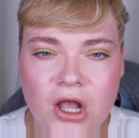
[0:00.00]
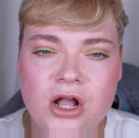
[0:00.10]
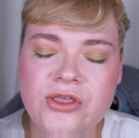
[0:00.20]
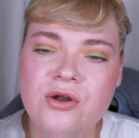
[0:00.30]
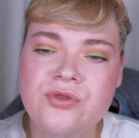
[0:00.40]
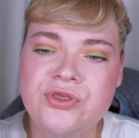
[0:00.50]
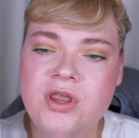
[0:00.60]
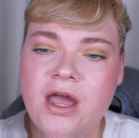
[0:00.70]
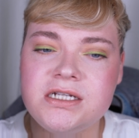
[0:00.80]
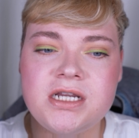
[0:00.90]
Although
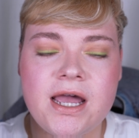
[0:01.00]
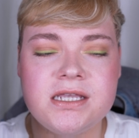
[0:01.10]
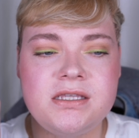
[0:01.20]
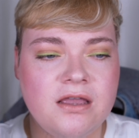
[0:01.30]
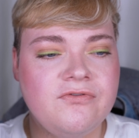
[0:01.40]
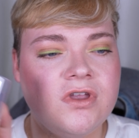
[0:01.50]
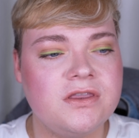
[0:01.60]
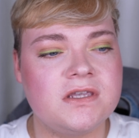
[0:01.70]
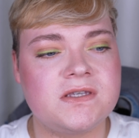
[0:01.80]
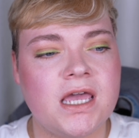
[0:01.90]
I feel
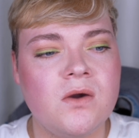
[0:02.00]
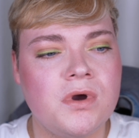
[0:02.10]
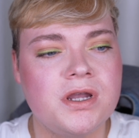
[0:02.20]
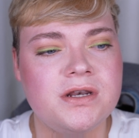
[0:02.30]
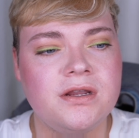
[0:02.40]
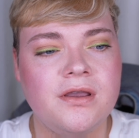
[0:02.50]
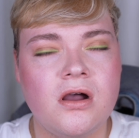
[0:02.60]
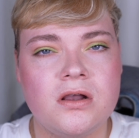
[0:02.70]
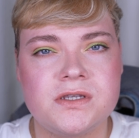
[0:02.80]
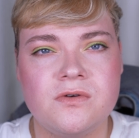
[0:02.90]
like the Say one
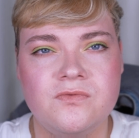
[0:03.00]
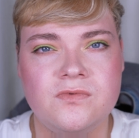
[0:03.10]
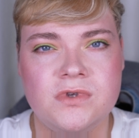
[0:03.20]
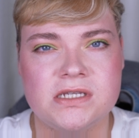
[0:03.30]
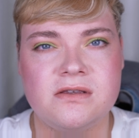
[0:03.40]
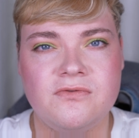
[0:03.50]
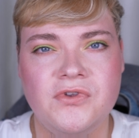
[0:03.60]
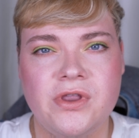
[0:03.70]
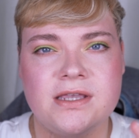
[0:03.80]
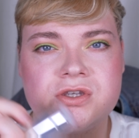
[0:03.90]
also doesn't
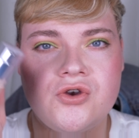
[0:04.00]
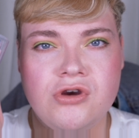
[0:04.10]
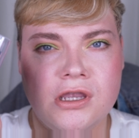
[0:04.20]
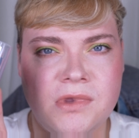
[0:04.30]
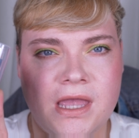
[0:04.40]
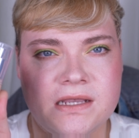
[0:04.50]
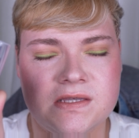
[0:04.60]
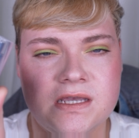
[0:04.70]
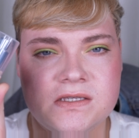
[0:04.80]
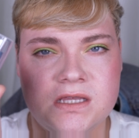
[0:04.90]
feel as creamy as this.